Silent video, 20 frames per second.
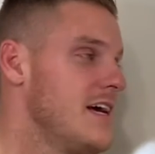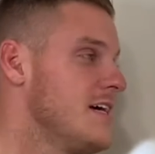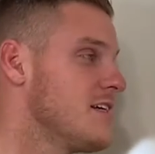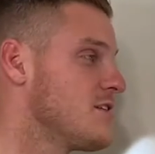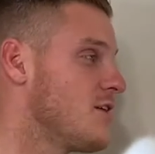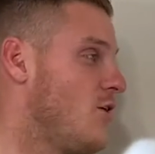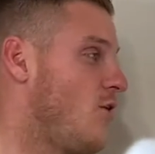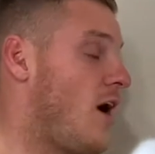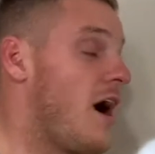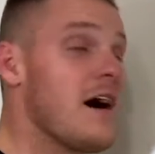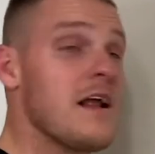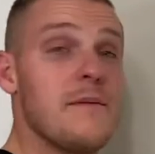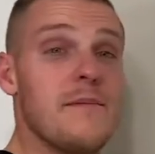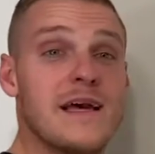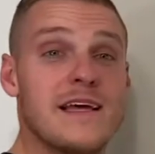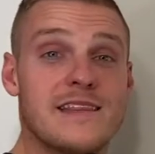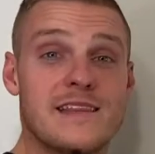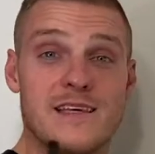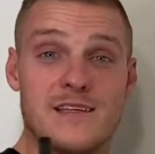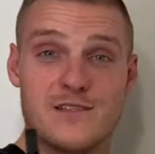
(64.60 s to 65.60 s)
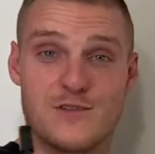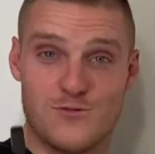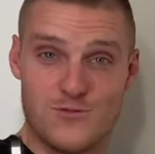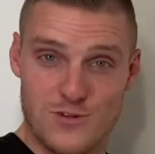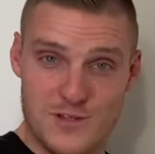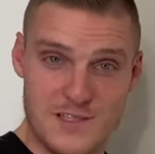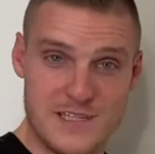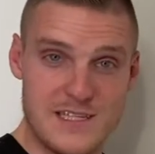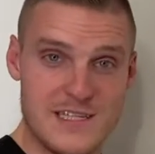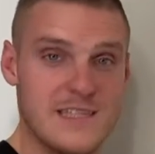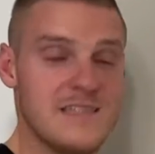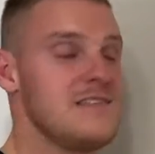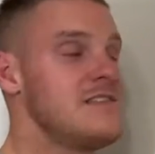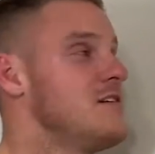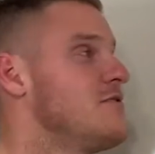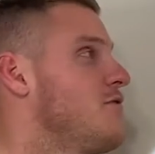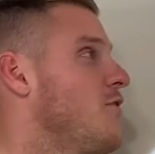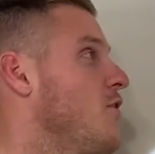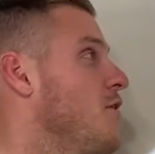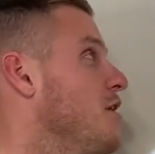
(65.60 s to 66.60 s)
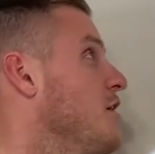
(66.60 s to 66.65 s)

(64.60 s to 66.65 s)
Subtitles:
So I'm gonna make this really easy for